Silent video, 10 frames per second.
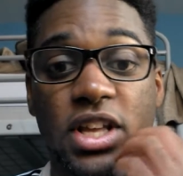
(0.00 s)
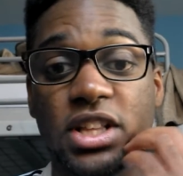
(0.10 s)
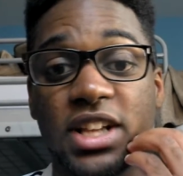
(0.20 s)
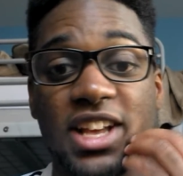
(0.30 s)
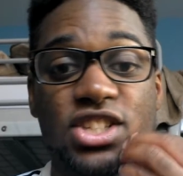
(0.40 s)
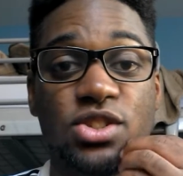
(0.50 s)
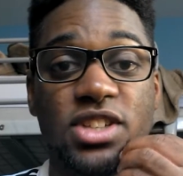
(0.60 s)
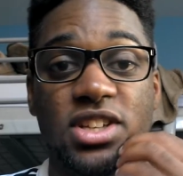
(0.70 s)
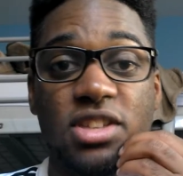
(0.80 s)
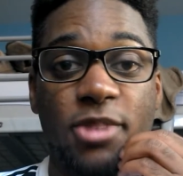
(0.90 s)
the last 2
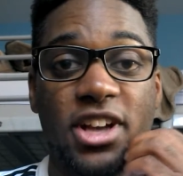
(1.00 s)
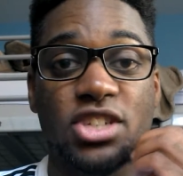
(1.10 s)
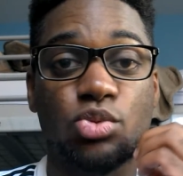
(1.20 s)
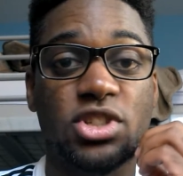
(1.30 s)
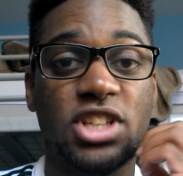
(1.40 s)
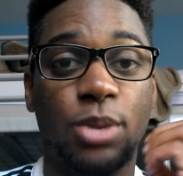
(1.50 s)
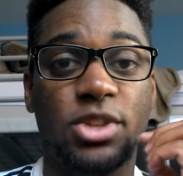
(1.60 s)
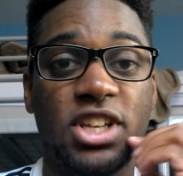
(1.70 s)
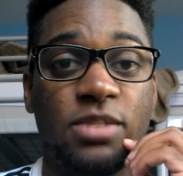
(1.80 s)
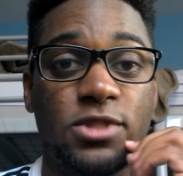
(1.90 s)
teams he managed were top
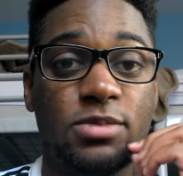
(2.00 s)
teams,